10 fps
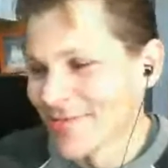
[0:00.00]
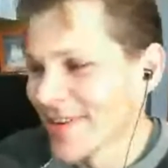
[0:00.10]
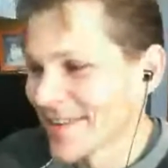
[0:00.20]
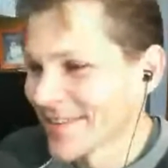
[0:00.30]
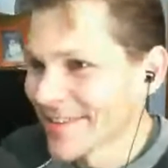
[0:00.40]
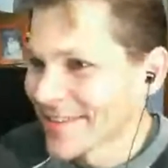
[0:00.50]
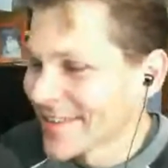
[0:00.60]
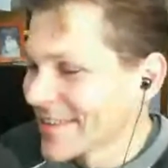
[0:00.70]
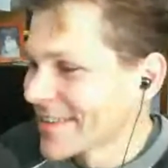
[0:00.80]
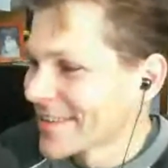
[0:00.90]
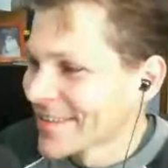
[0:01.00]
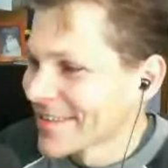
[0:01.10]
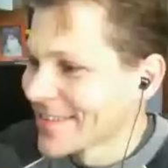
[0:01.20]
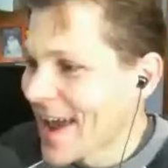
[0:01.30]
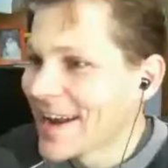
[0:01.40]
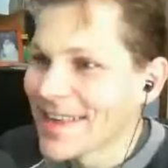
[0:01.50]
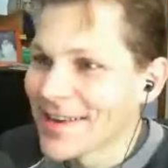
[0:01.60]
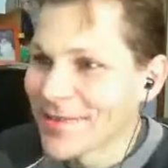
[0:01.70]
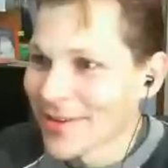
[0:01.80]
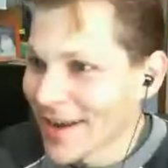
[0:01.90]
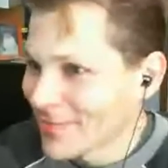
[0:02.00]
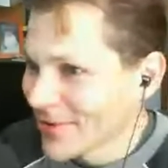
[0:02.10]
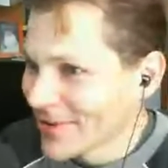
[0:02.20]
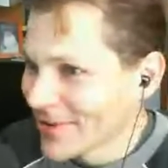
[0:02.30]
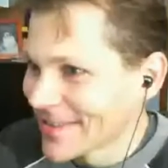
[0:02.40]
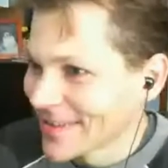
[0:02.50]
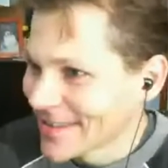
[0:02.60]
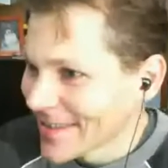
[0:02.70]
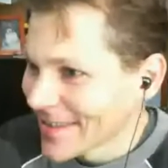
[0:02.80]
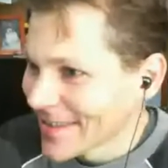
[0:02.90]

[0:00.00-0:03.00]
Why not? Anything's an exploit these days.